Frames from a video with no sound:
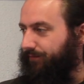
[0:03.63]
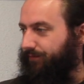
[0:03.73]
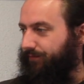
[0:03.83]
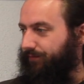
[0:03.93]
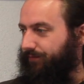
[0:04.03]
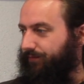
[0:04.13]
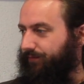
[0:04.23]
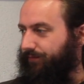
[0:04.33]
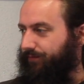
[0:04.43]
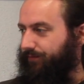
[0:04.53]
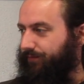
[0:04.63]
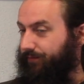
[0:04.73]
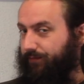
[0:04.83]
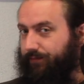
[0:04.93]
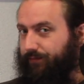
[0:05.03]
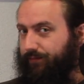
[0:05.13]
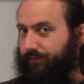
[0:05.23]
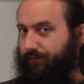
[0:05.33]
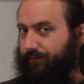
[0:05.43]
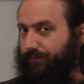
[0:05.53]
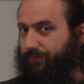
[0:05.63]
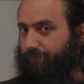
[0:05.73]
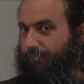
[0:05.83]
Nothing is said.